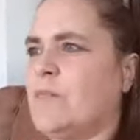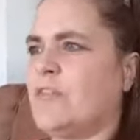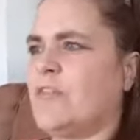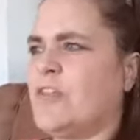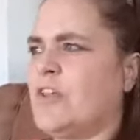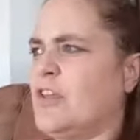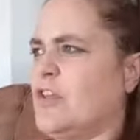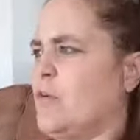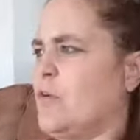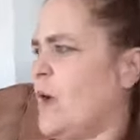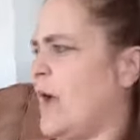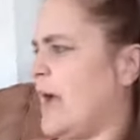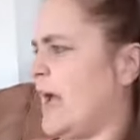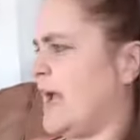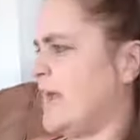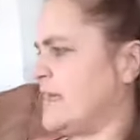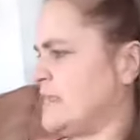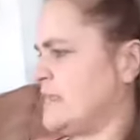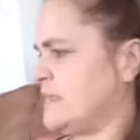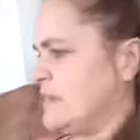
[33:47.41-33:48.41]
I think you
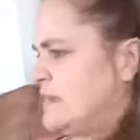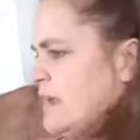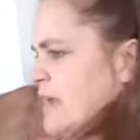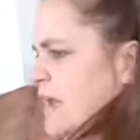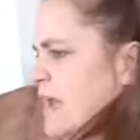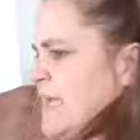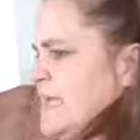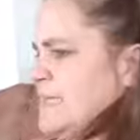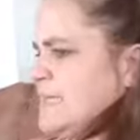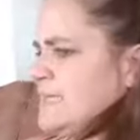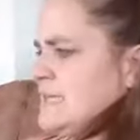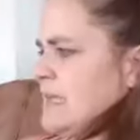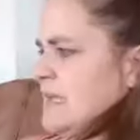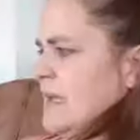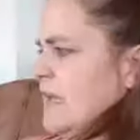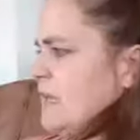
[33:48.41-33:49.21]
had eighteen.